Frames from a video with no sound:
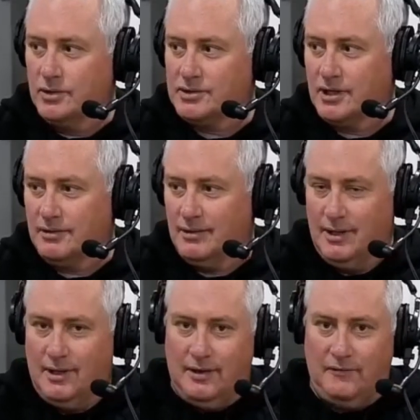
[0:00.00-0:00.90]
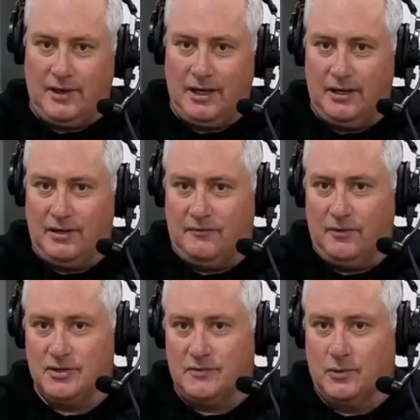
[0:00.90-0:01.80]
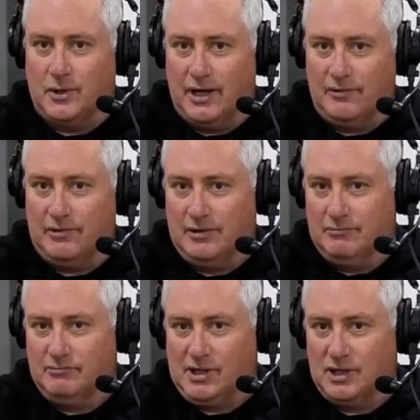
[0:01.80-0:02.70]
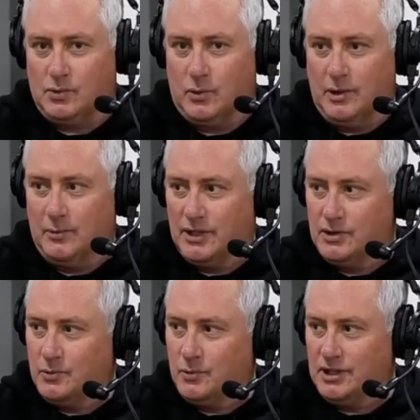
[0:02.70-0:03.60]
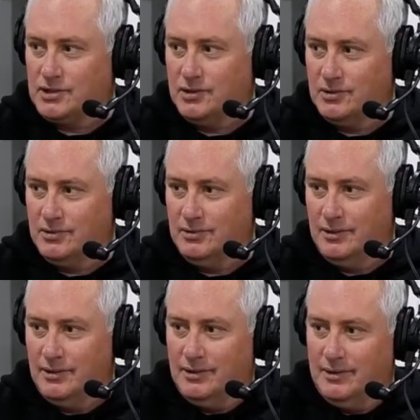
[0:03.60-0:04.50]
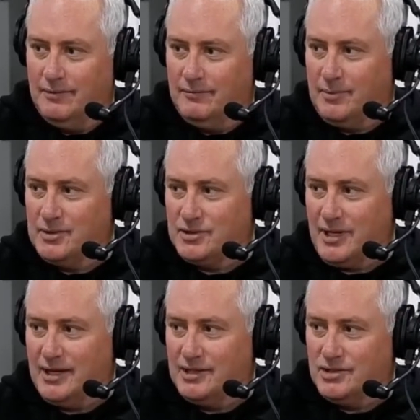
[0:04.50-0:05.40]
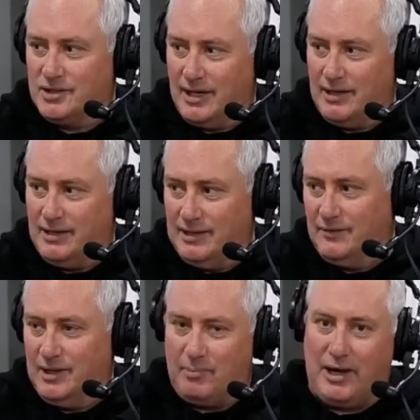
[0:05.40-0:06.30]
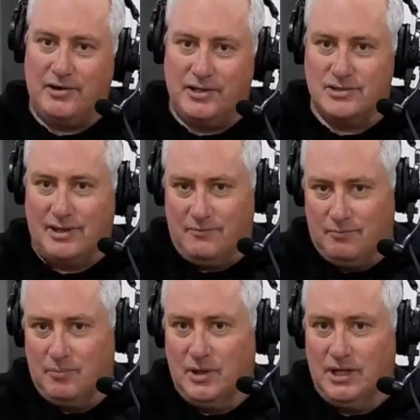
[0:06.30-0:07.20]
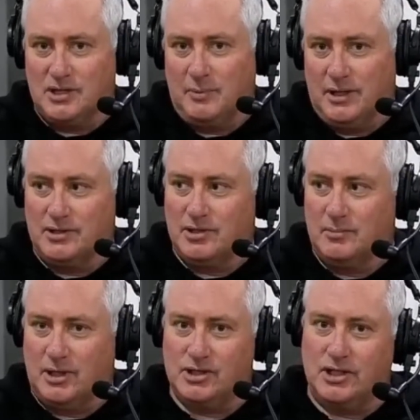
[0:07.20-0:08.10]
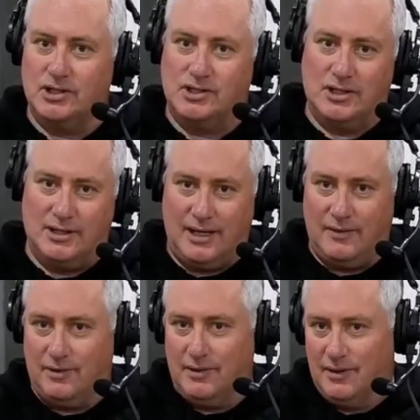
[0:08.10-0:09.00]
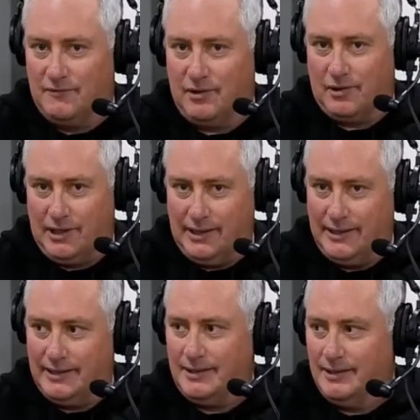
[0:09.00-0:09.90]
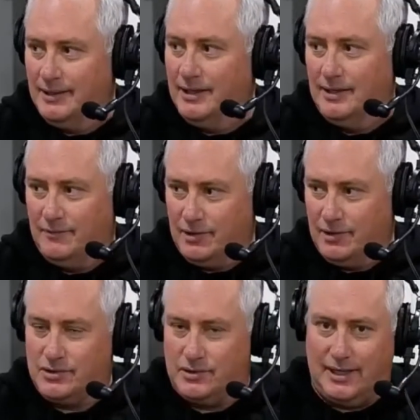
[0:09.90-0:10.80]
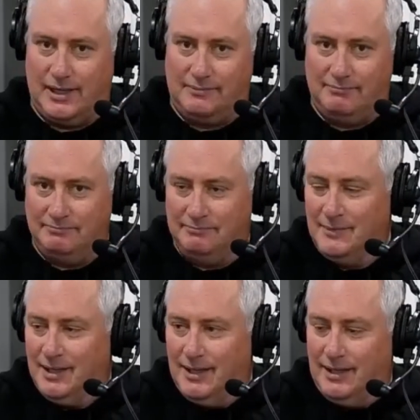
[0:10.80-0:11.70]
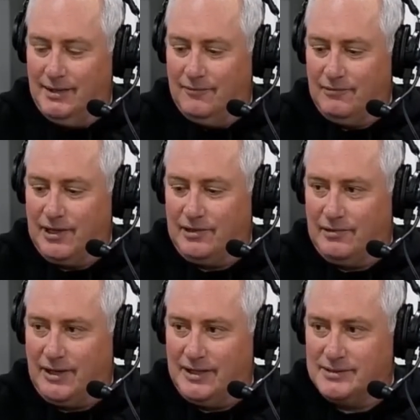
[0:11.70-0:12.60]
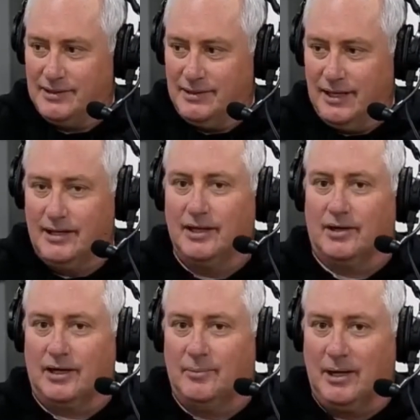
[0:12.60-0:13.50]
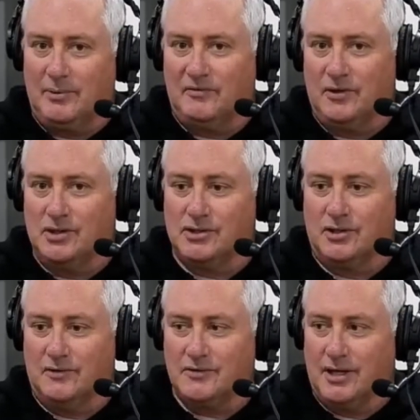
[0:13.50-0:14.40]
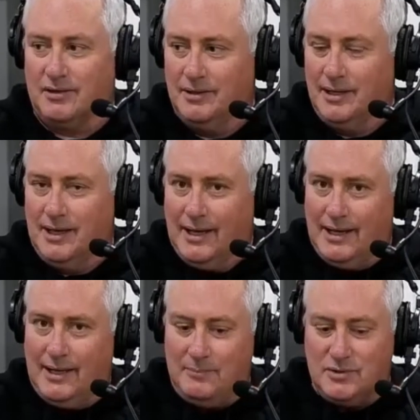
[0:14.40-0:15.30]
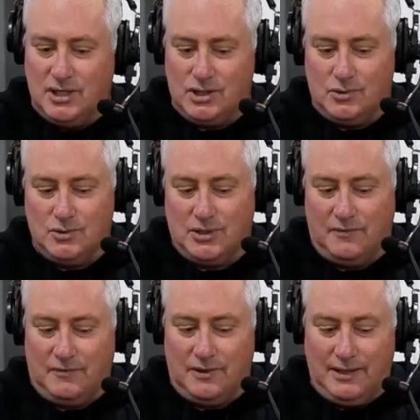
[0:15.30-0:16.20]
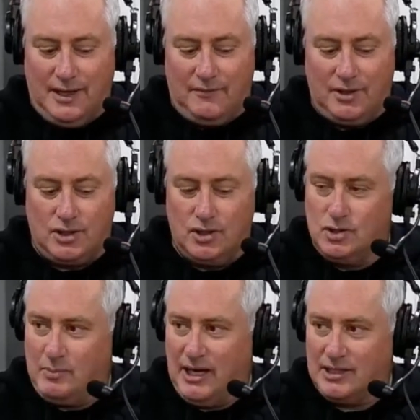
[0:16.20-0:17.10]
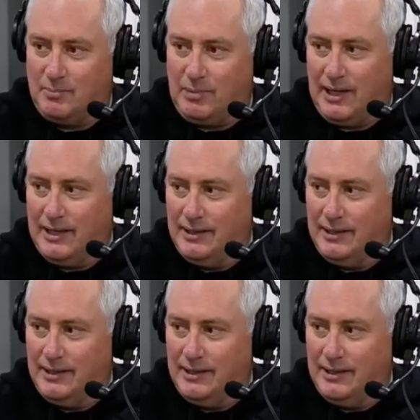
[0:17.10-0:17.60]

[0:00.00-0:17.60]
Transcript: So if they go their first 400 and say 21, 22 from a standing start, leaving the barriers, they've expended too much energy, and they haven't. If you're leader, you've gone too hard, you've run your race, and you're not going to be able to finish it off. So, yep, sectionals definitely have a huge part to play.